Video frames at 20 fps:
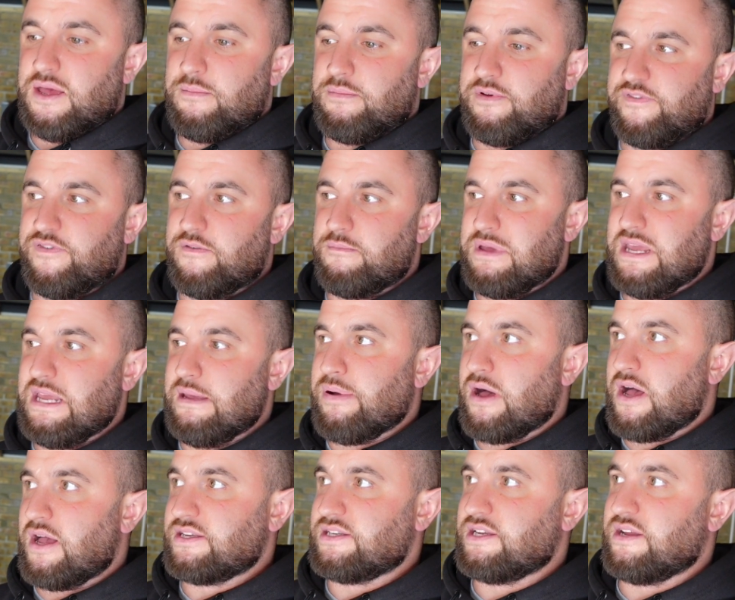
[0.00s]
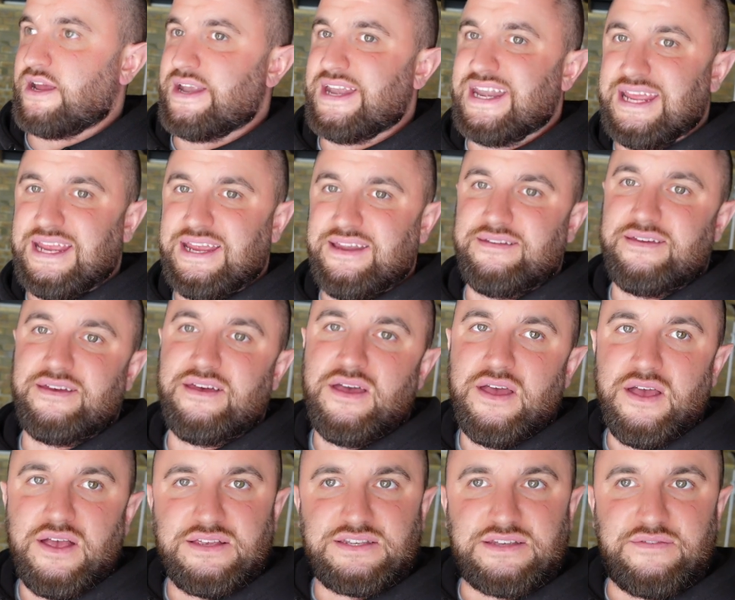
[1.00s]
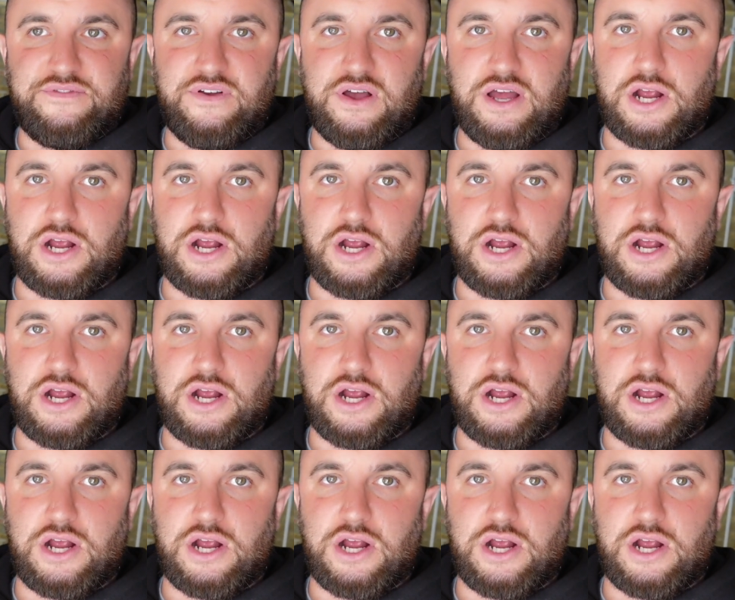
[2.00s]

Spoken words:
But for me personally, I need something